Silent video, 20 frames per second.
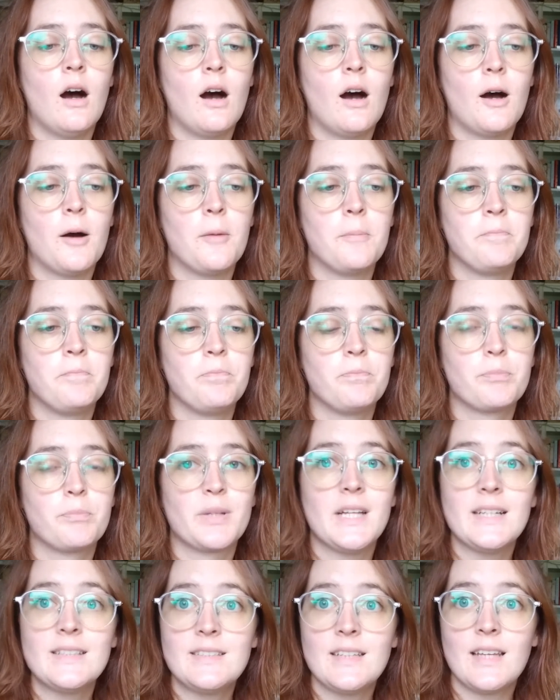Um, but
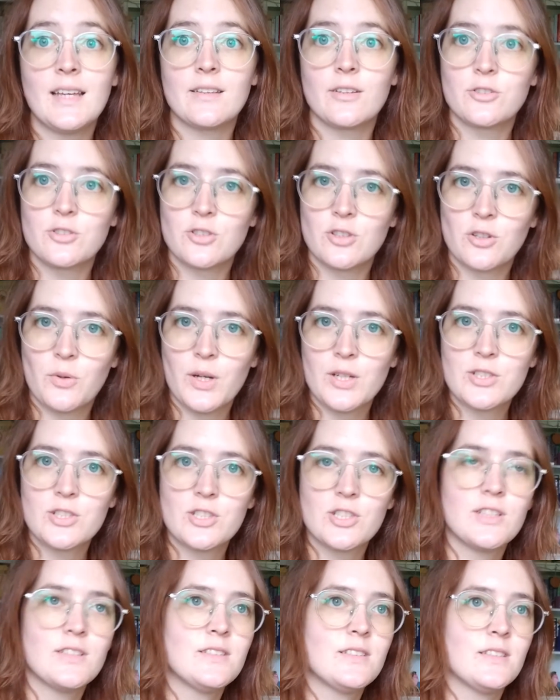that's it. Those are the
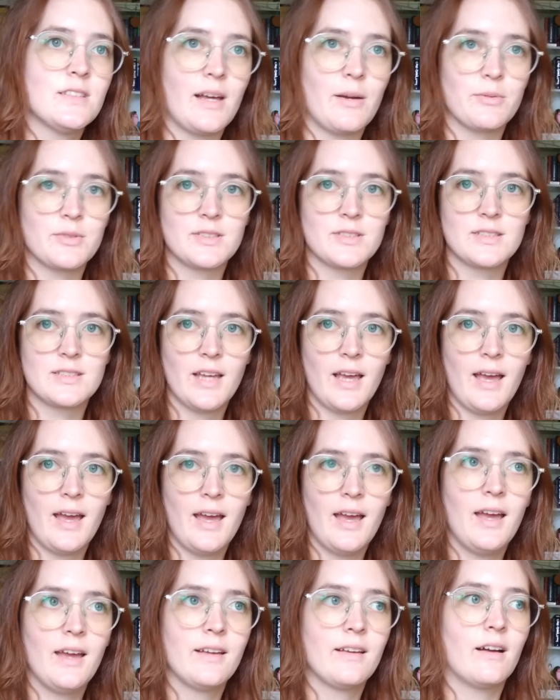questions. That was the
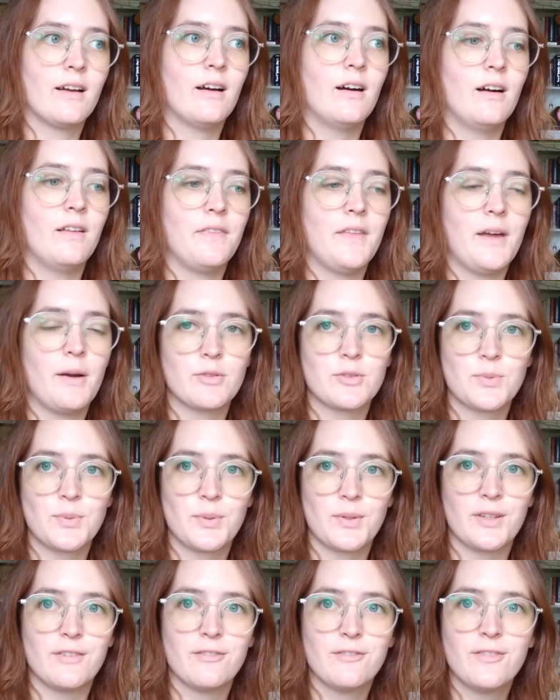tag. Uh, that was
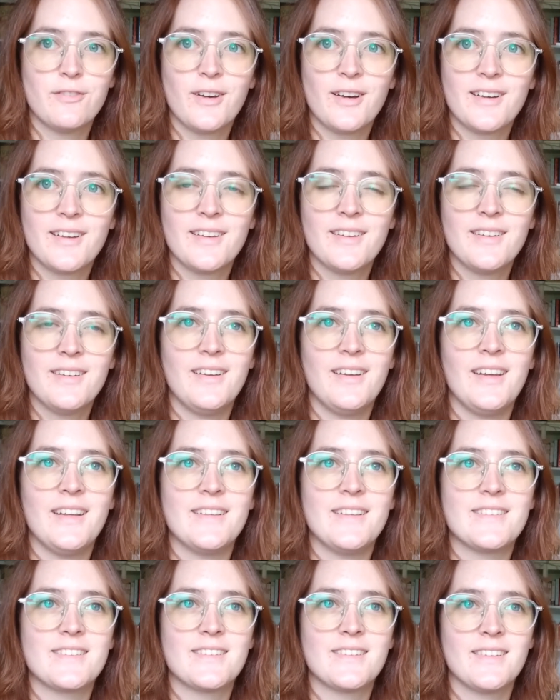really fun.
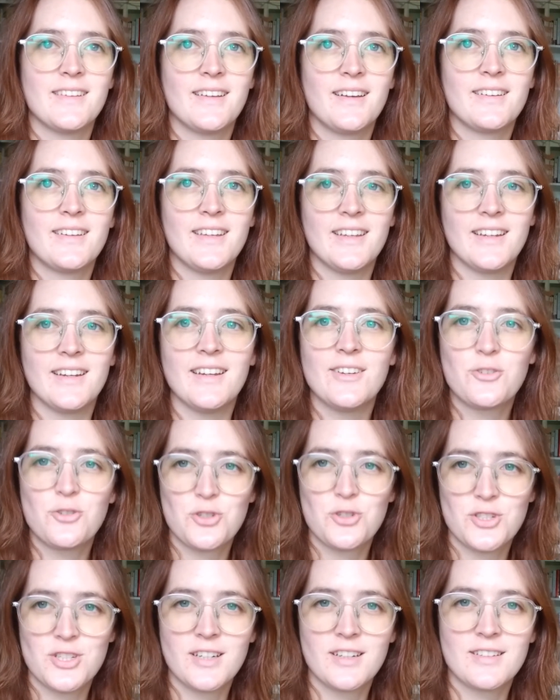It's, again,
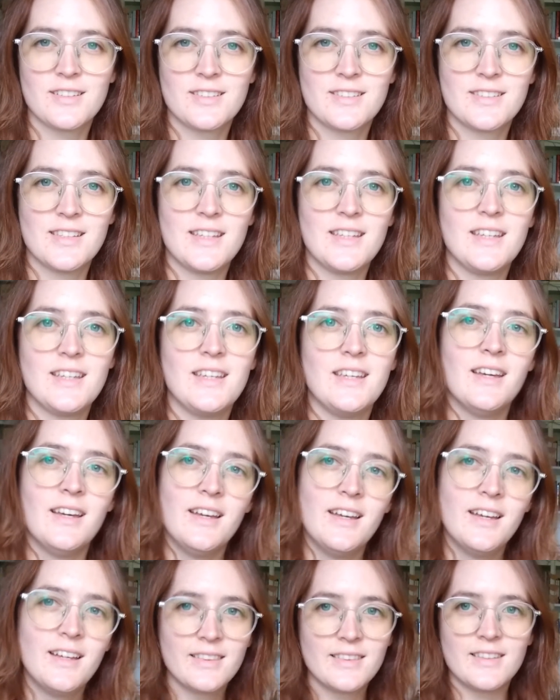interesting to see
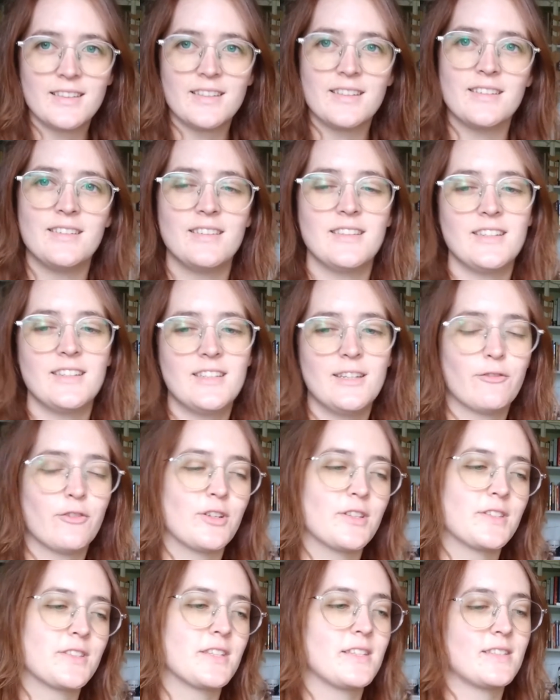the, the
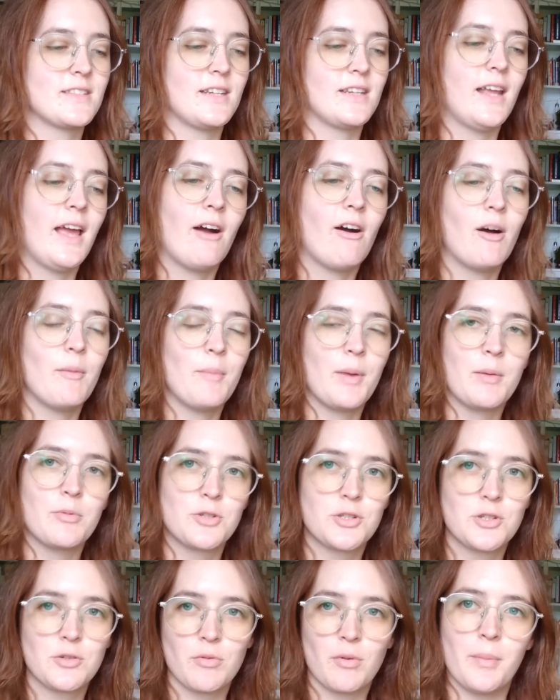differences in how I'm able
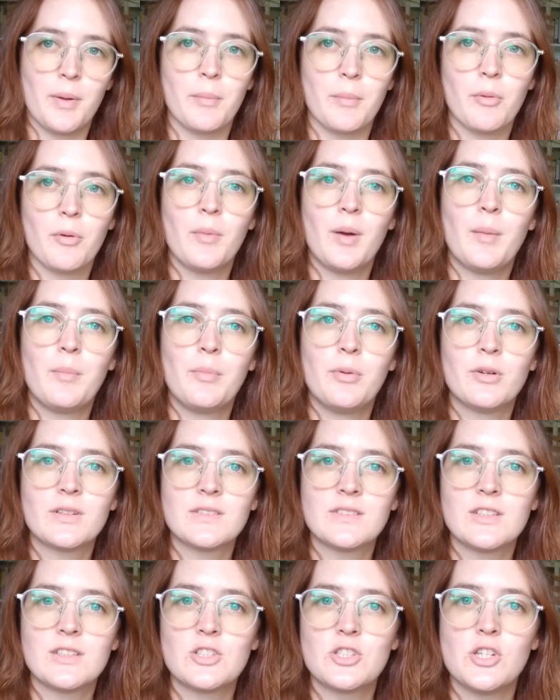to remember my
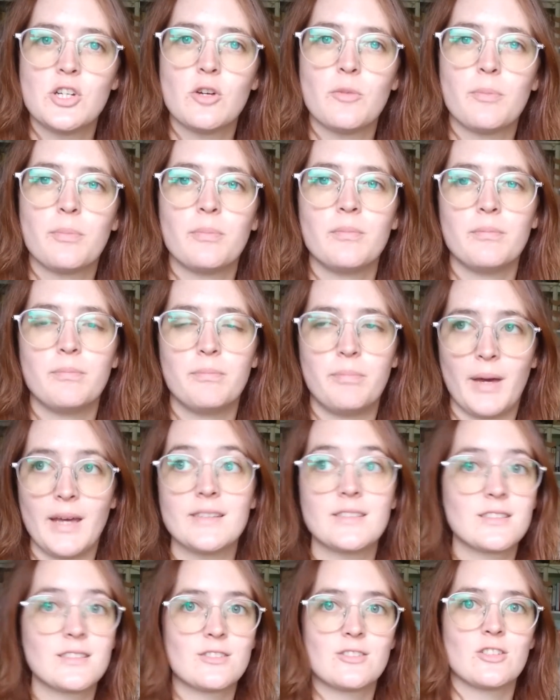books this year
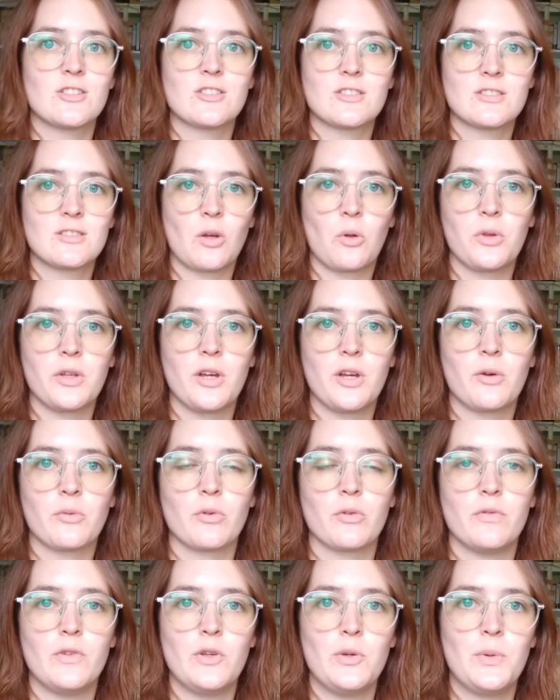based just solely on
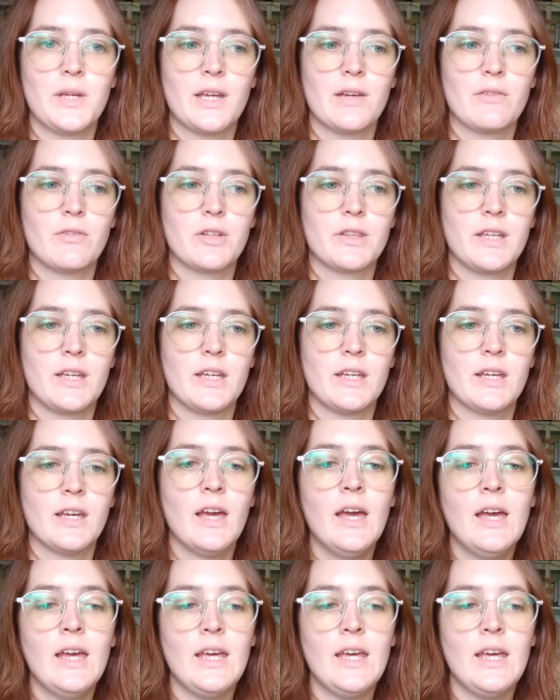reviewing everything.